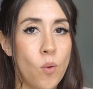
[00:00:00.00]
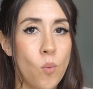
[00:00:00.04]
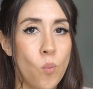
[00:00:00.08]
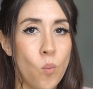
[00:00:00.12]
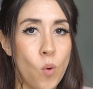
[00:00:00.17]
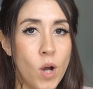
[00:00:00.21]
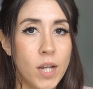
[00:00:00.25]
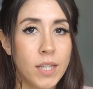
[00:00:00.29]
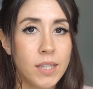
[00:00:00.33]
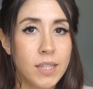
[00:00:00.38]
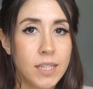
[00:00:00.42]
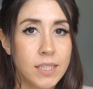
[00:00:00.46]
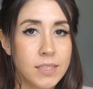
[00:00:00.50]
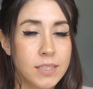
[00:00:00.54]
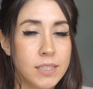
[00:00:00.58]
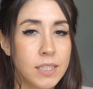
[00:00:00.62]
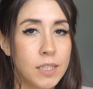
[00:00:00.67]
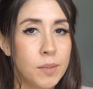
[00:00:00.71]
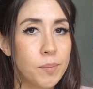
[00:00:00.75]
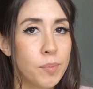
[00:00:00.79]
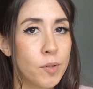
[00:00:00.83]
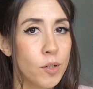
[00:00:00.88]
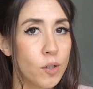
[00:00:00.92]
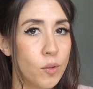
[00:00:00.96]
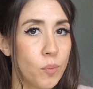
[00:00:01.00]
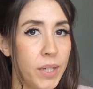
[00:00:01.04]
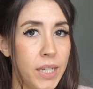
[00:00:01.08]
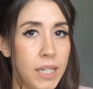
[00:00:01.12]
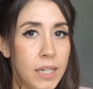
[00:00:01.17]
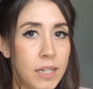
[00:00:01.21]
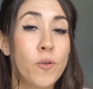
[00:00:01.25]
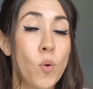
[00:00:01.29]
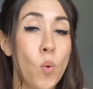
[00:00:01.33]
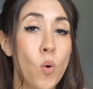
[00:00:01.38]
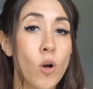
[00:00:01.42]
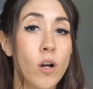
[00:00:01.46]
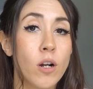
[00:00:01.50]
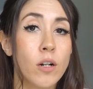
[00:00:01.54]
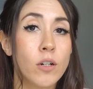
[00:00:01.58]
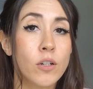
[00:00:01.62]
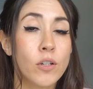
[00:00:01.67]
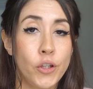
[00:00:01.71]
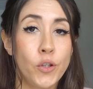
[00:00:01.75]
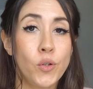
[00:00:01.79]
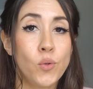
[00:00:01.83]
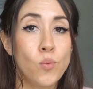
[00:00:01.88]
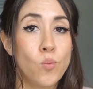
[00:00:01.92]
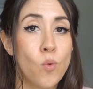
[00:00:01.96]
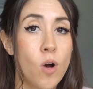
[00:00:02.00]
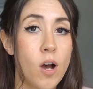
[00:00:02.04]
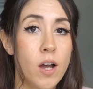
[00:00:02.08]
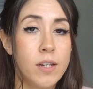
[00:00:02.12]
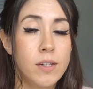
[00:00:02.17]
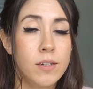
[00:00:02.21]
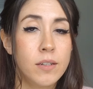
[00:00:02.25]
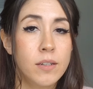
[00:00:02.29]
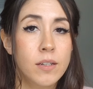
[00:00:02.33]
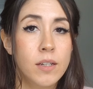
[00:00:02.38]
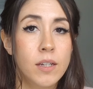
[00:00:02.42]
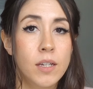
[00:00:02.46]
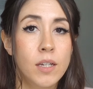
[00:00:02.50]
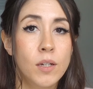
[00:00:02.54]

1 listing per week for Q1,